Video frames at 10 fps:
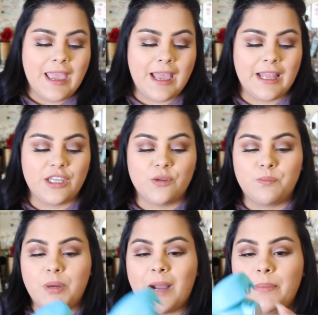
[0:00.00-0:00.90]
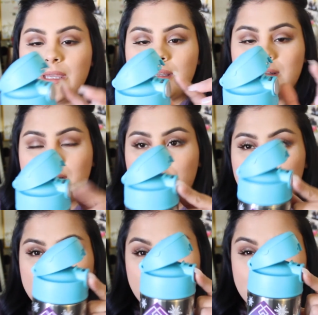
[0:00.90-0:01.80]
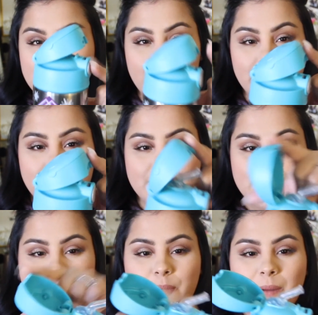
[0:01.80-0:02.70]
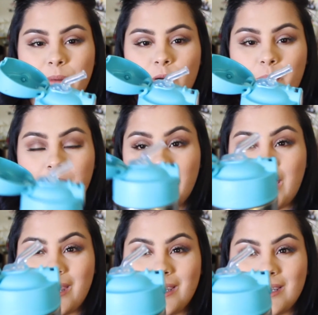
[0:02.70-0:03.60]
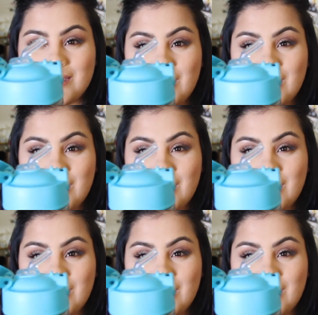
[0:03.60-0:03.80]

and you pop it, you just press it like this, pop it open, and it is